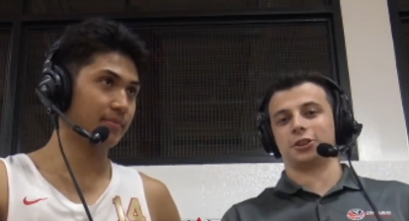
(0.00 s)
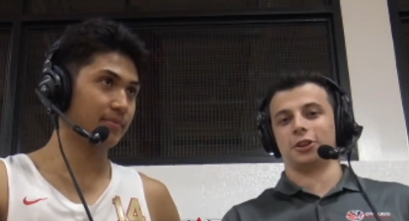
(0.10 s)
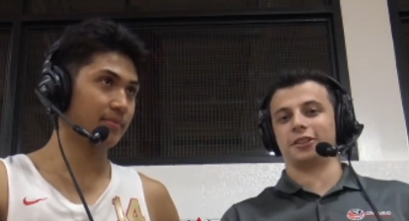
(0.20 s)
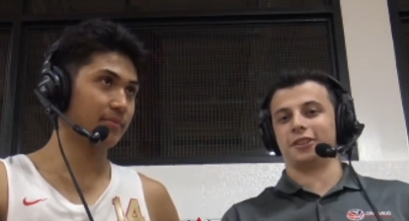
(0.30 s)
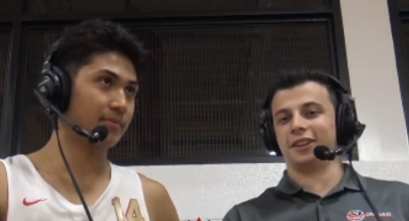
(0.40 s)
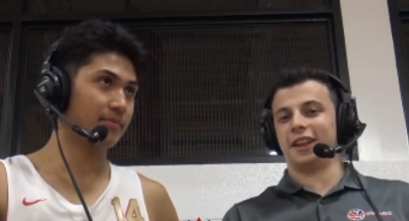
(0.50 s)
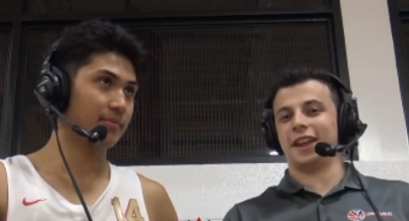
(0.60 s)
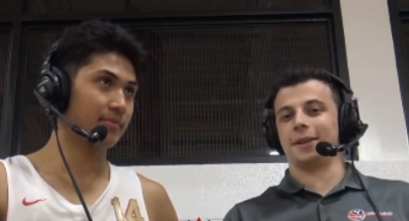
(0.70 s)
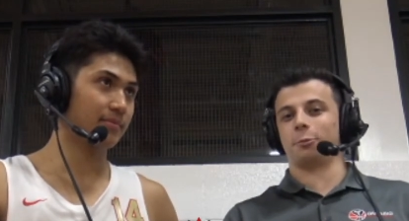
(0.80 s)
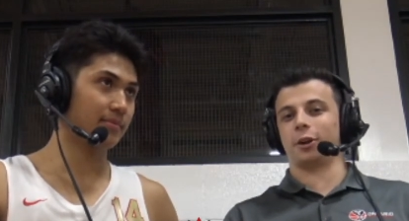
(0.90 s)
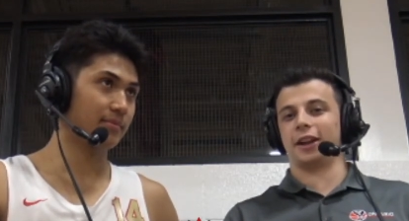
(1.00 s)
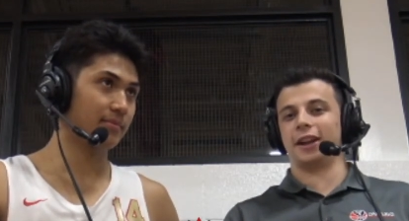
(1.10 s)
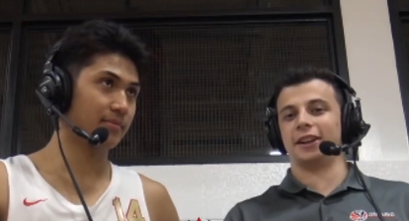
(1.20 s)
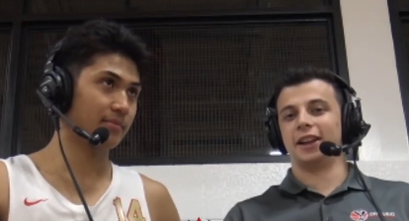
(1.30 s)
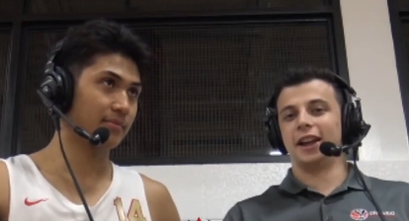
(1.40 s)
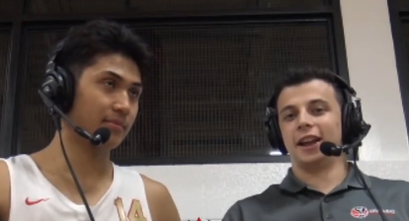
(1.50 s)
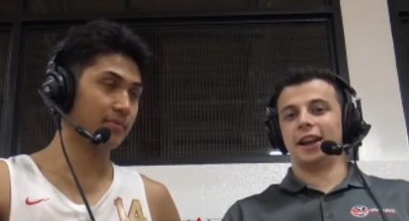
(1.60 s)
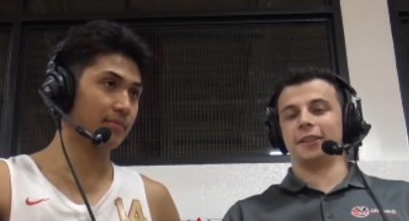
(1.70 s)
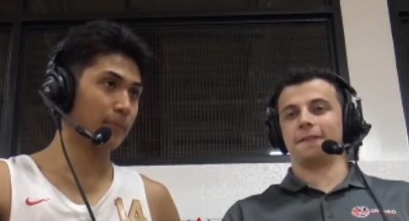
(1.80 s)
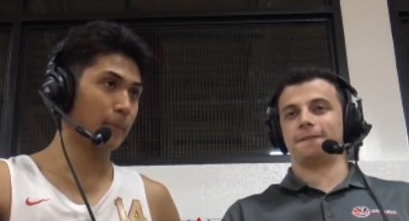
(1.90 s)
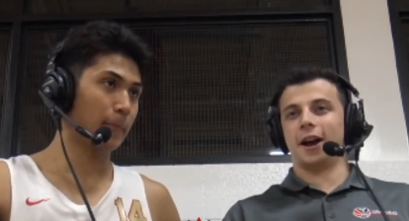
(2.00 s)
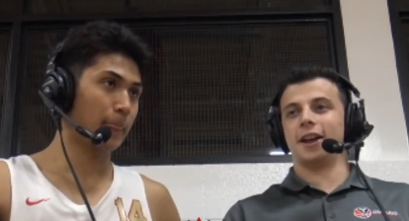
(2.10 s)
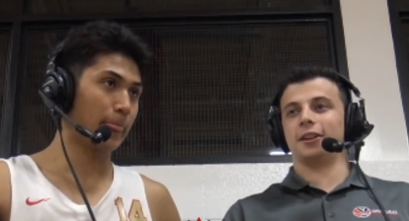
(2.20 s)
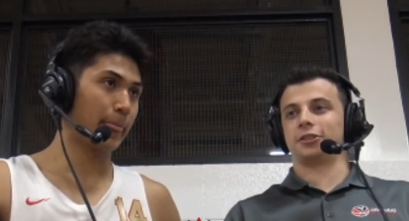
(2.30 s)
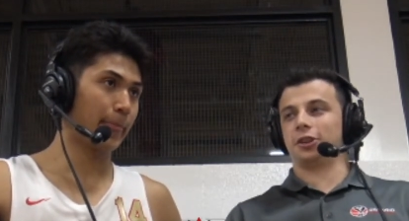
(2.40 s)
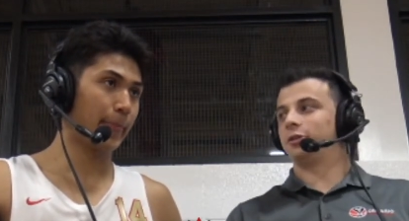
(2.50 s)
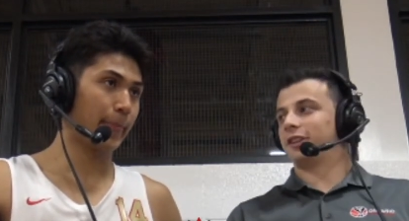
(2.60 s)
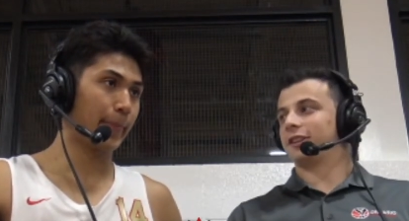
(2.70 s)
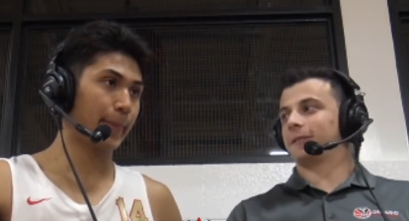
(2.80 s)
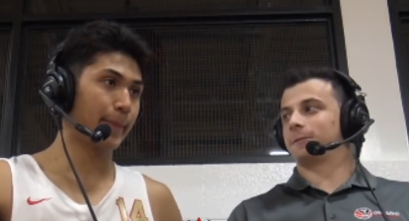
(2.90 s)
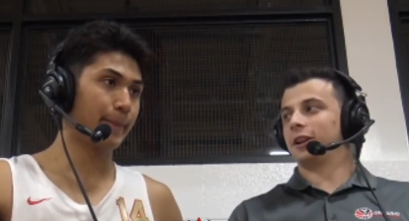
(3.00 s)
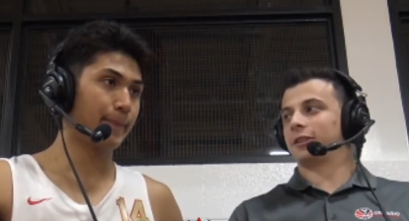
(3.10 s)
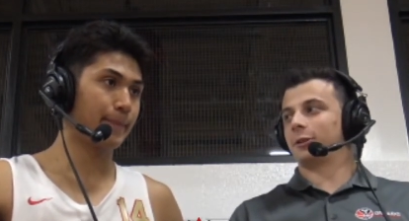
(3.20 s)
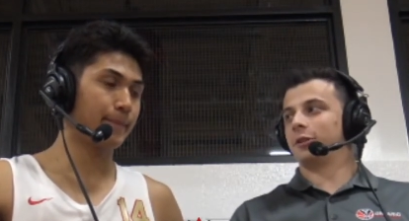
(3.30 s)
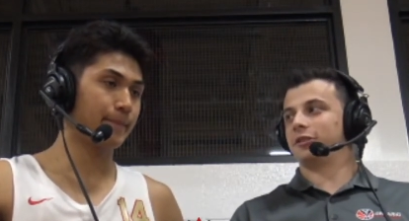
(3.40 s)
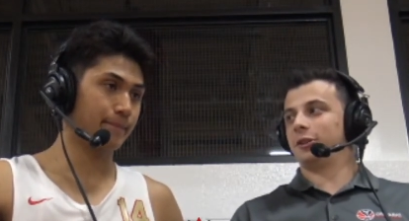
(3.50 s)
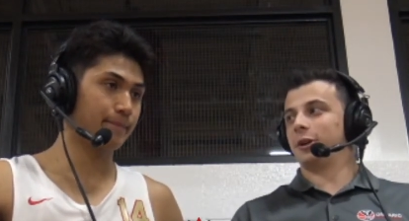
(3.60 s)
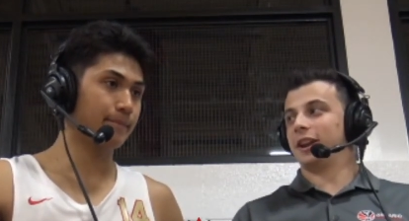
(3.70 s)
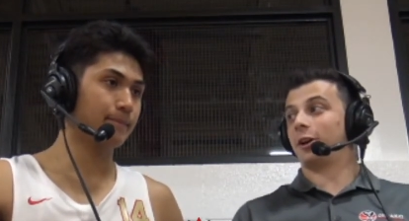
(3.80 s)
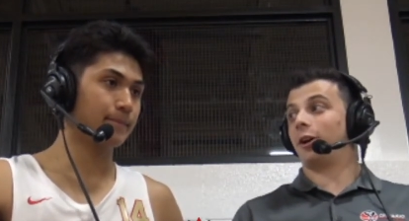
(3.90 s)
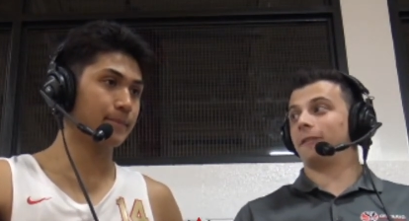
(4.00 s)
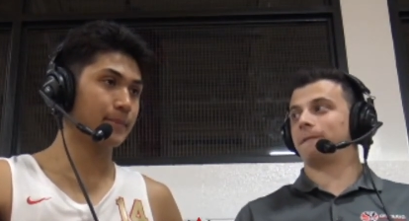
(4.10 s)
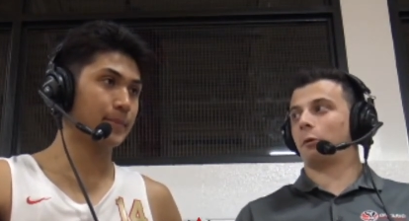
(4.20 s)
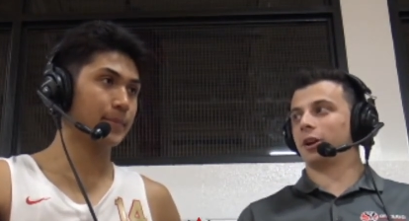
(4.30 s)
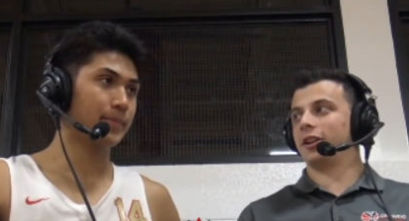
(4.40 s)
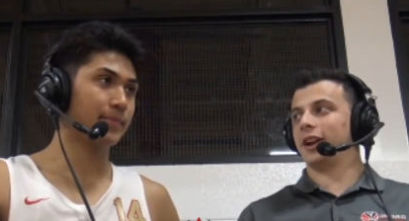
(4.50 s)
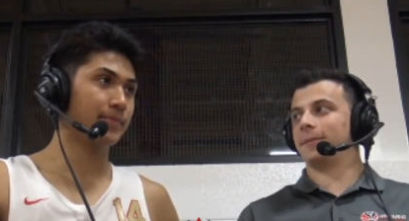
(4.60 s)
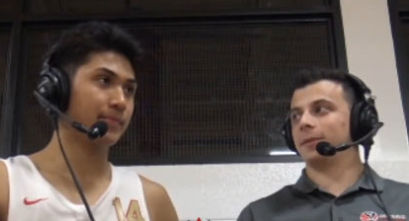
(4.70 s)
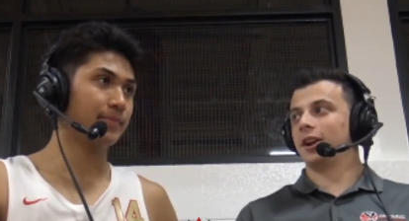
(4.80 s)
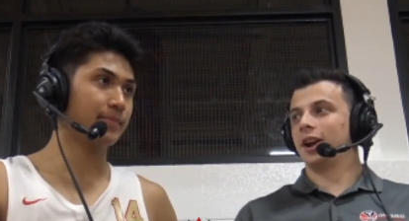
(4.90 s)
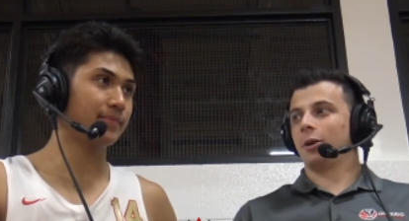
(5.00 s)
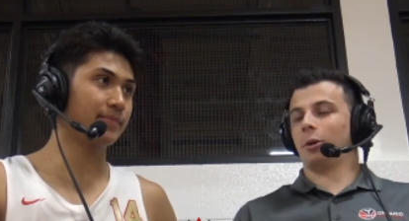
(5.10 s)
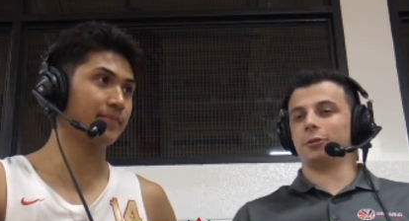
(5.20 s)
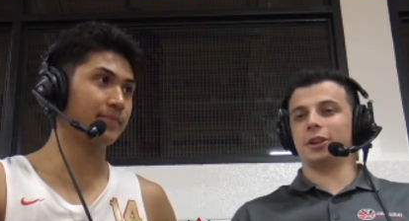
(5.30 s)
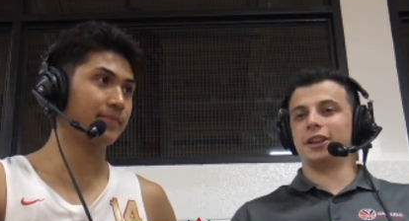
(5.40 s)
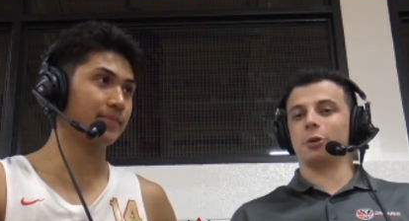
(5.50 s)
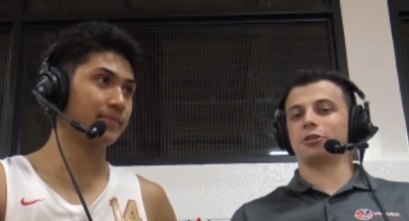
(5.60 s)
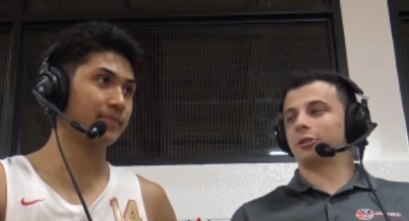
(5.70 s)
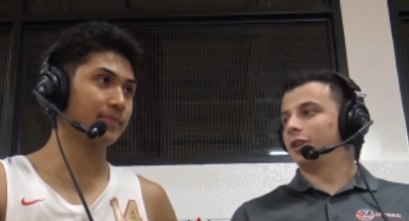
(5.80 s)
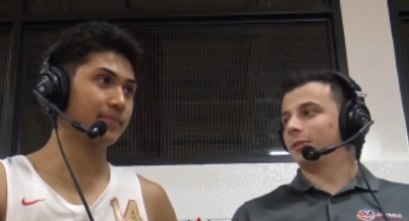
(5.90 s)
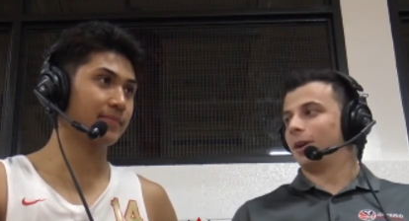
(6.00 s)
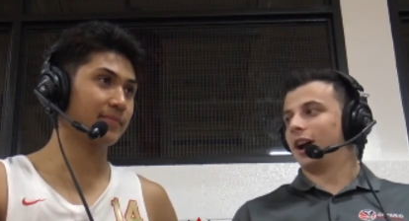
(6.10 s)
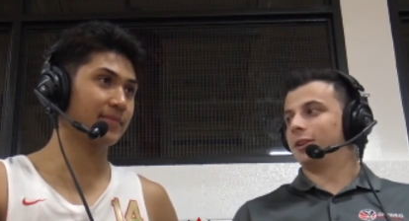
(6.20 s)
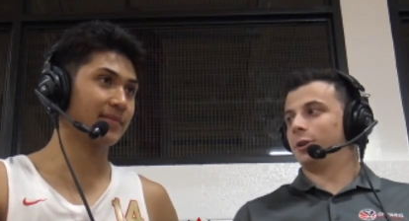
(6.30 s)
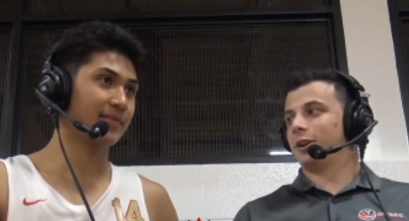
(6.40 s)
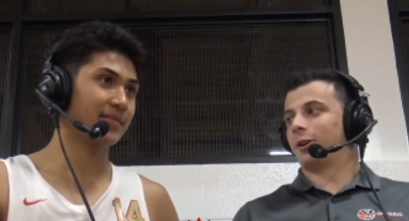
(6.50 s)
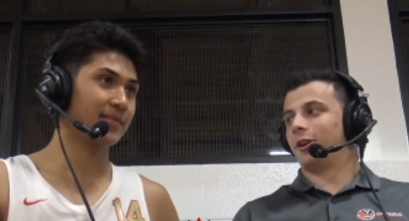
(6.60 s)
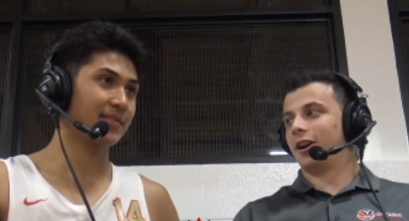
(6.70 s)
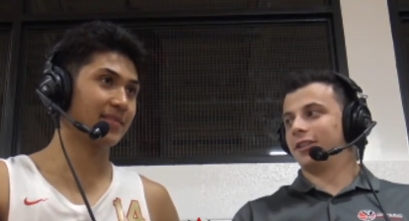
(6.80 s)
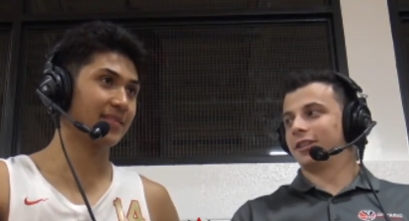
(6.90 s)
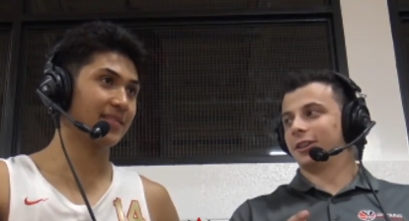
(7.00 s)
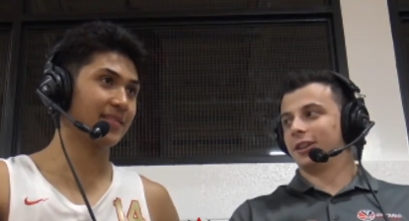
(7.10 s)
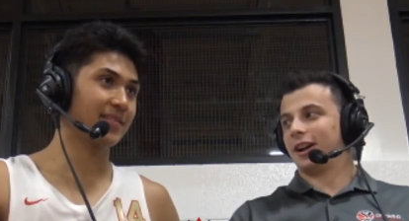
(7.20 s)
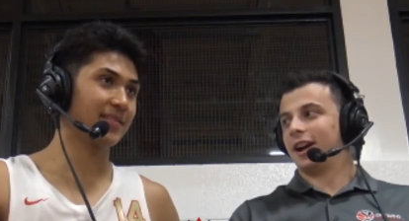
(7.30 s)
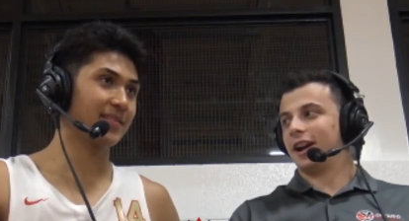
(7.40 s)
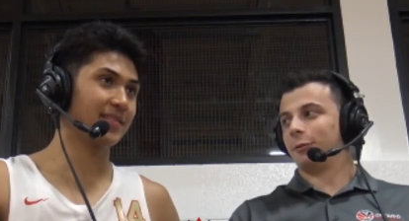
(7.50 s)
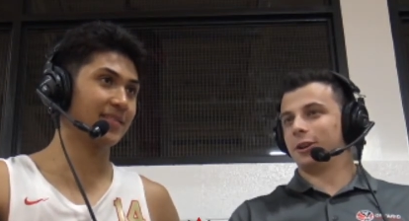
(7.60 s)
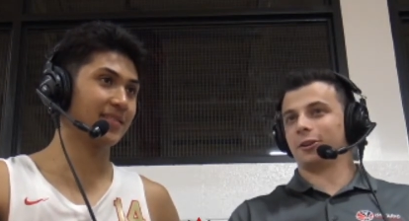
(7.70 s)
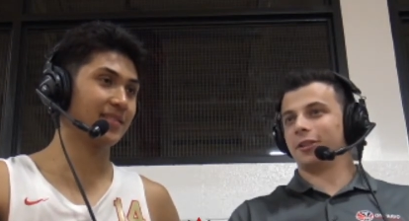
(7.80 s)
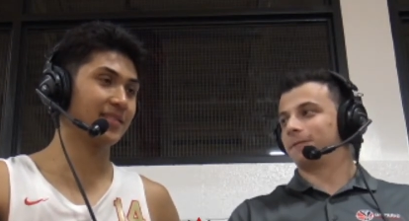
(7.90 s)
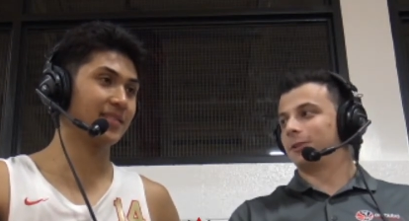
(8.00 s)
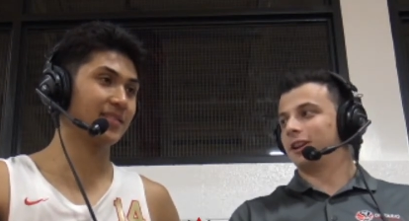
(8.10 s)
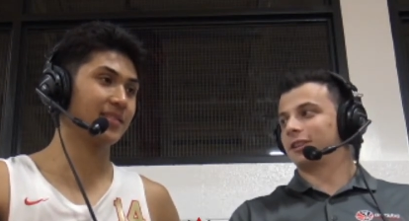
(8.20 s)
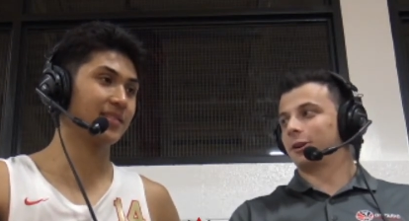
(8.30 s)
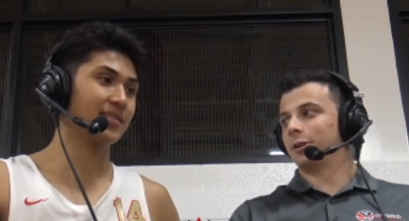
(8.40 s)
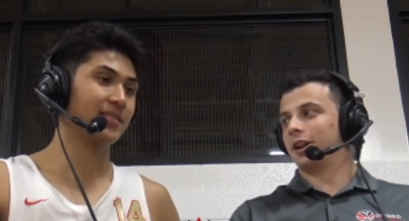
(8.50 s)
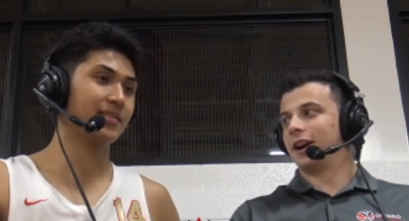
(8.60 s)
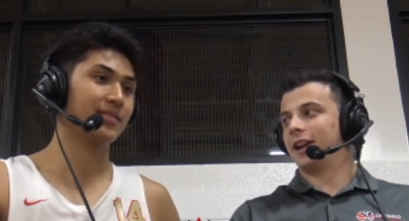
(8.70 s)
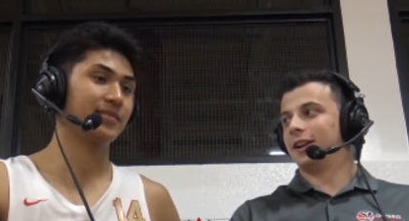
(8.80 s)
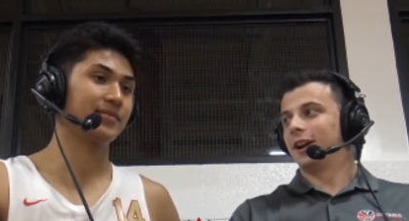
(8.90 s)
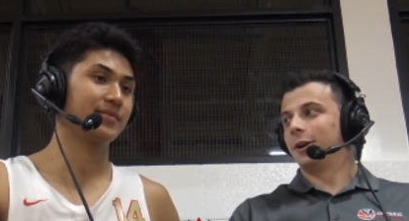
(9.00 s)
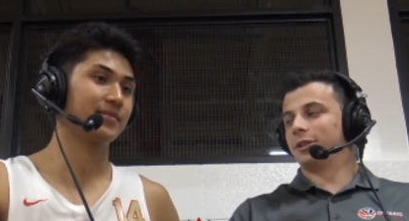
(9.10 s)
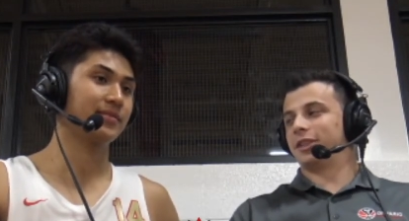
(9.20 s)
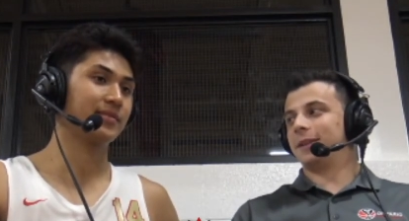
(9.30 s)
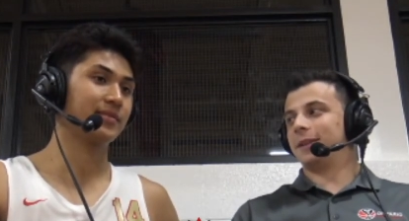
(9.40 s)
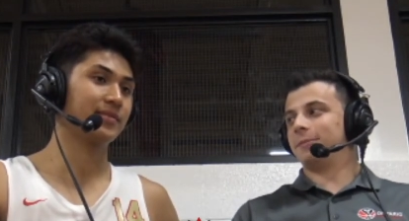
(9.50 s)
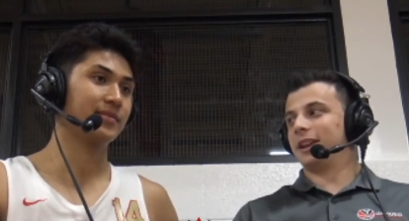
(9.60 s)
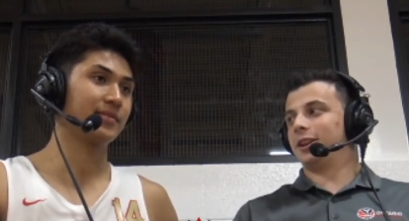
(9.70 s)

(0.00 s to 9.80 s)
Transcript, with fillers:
Speaker 1: shots of the game were hit in the final two sets of free throws. You hitting all four of them. Mm -hmm. What mm-hmm. really goes through your mind when you're on the line, when you're on the free throw line with the game in